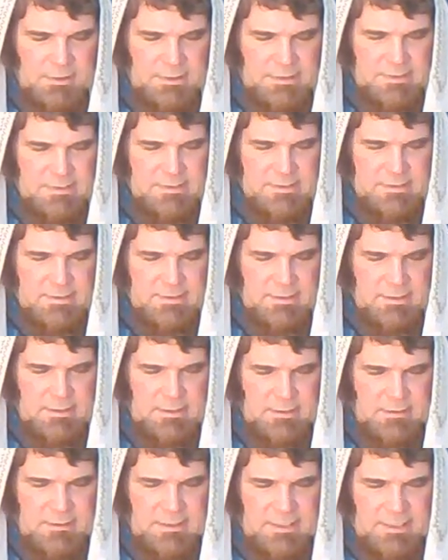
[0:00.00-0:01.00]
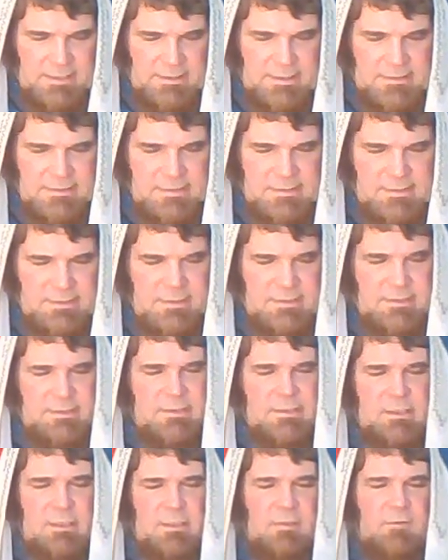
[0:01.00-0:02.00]
this okay. This
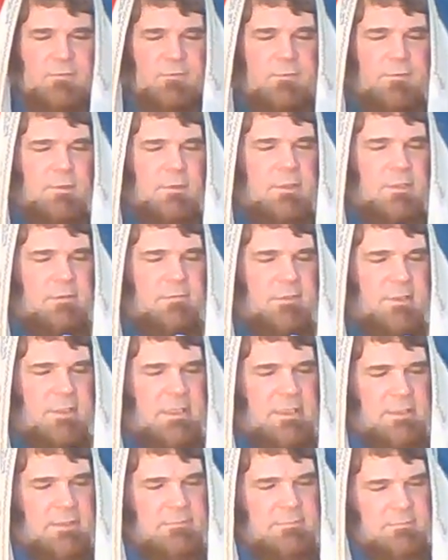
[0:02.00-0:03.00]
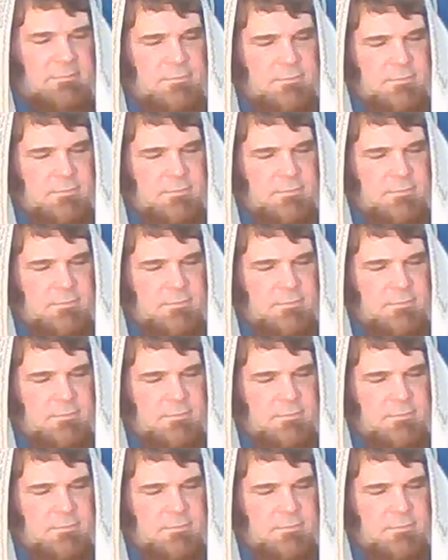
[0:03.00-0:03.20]
this go for. Uh,